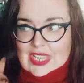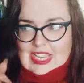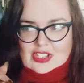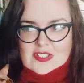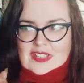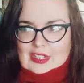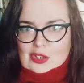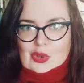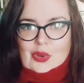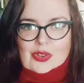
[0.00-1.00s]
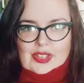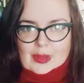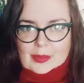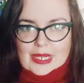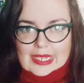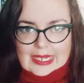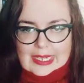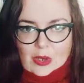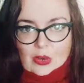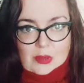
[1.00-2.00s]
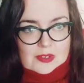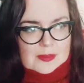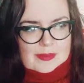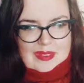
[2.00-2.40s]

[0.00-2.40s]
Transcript: and just ignored it completely, or it was